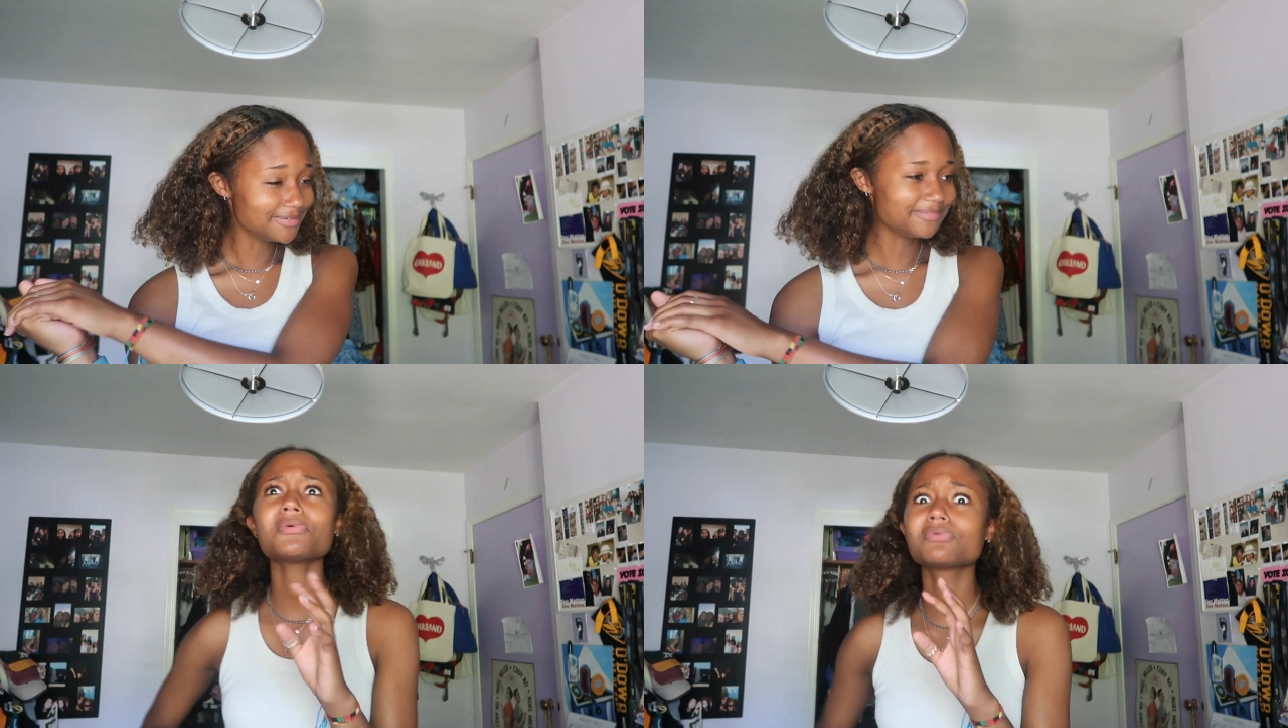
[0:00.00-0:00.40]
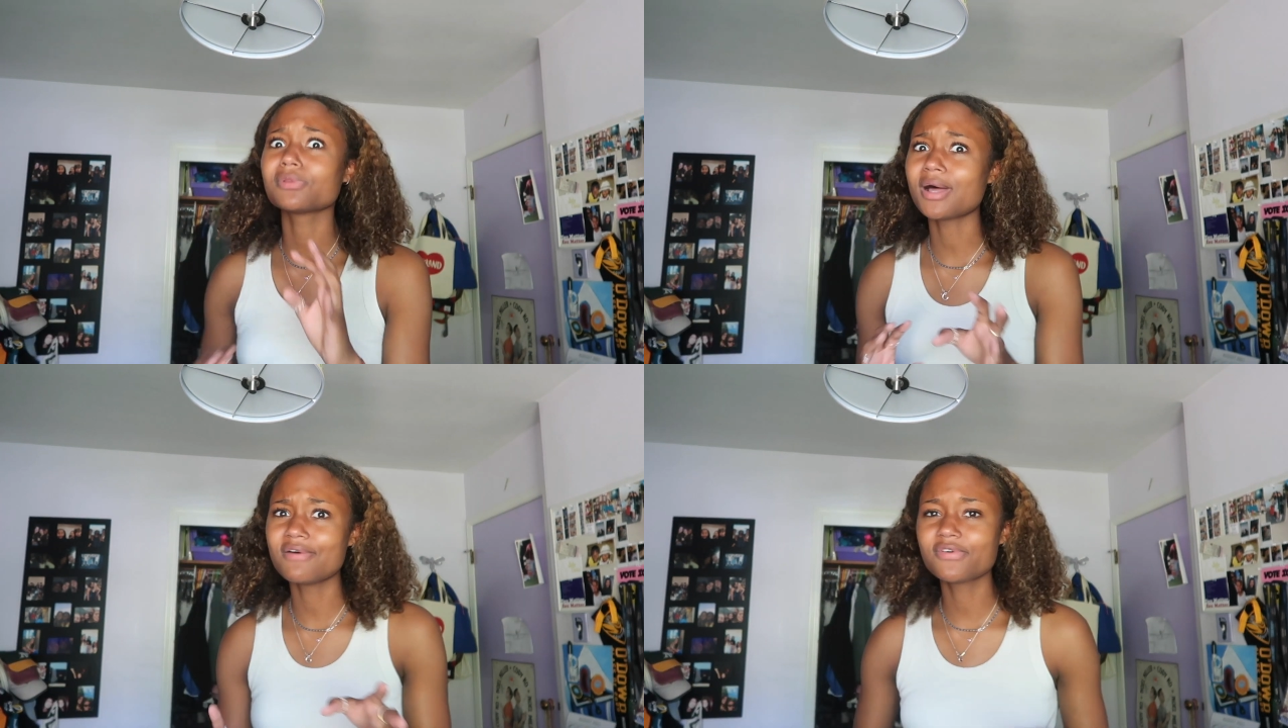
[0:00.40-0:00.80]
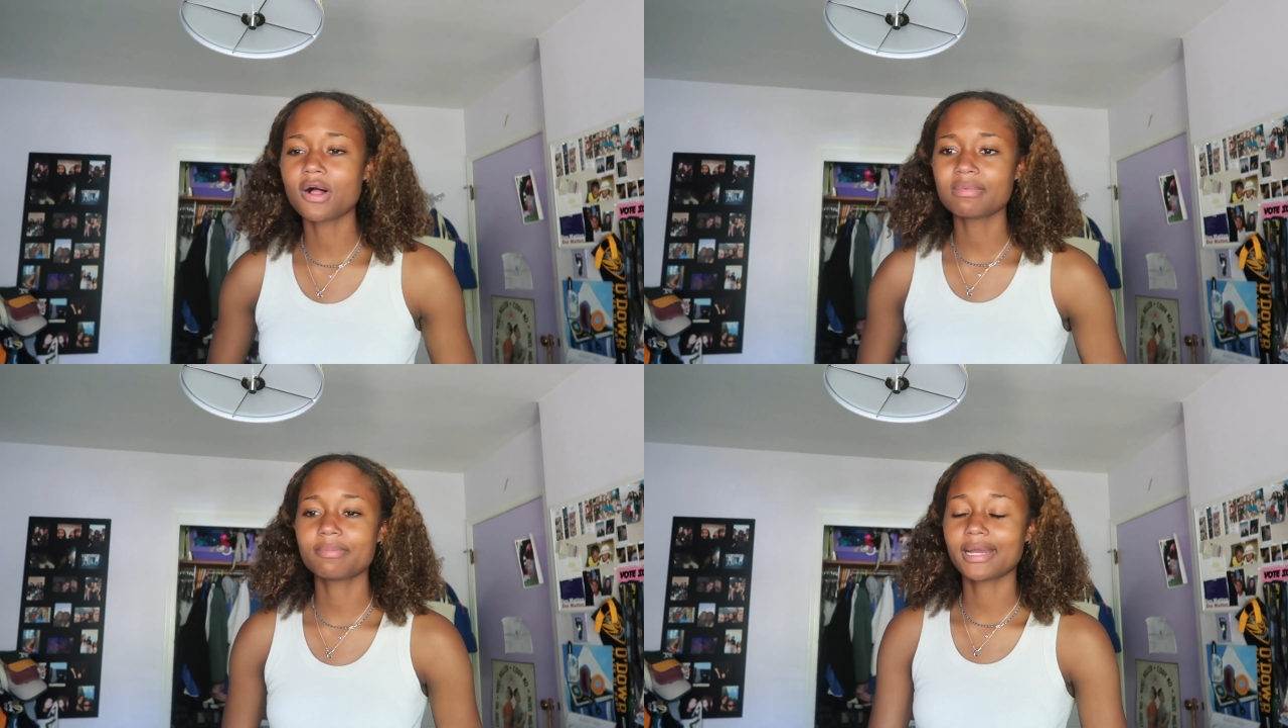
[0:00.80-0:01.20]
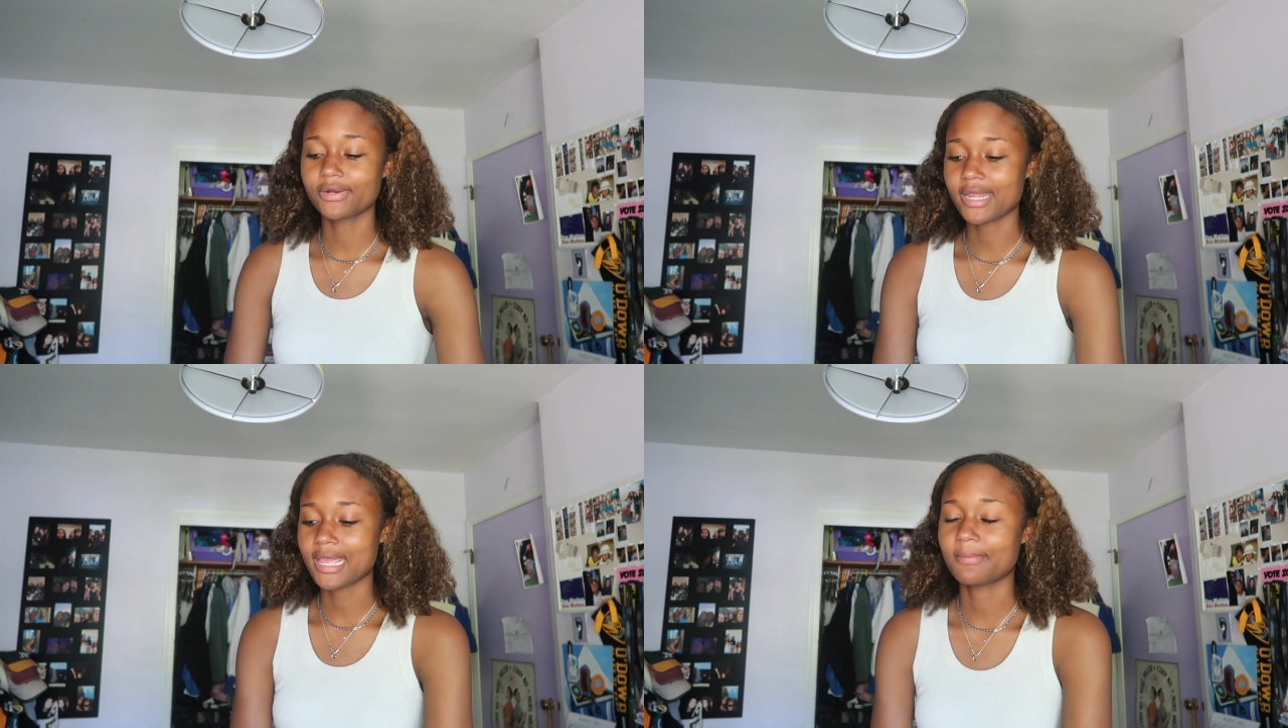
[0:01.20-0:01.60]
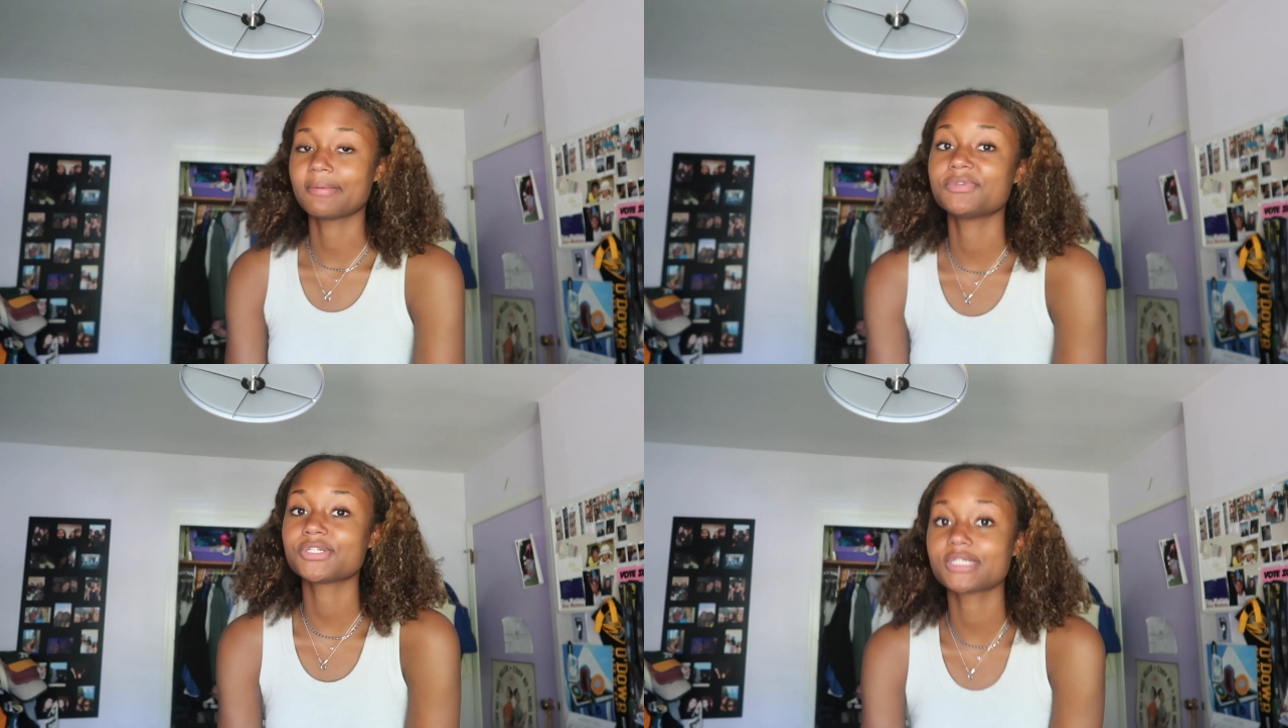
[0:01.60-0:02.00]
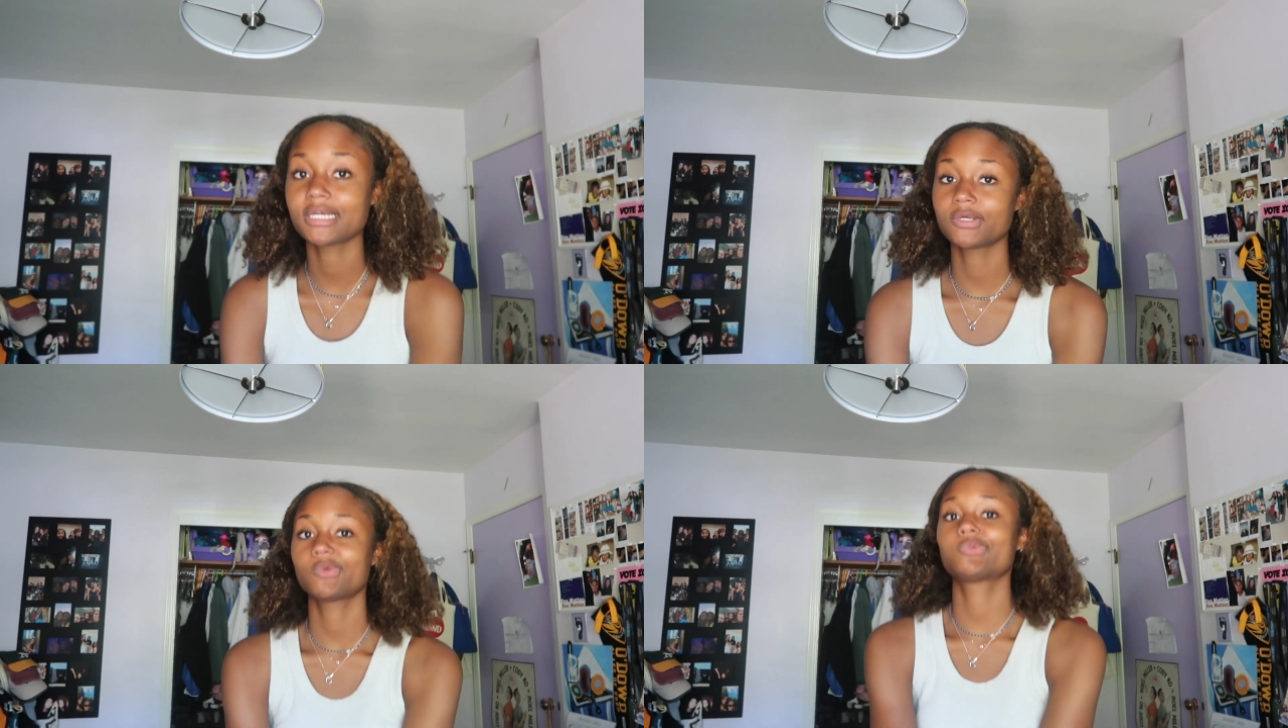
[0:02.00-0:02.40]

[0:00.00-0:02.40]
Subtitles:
People love Call Me By Your Name. I'm just like,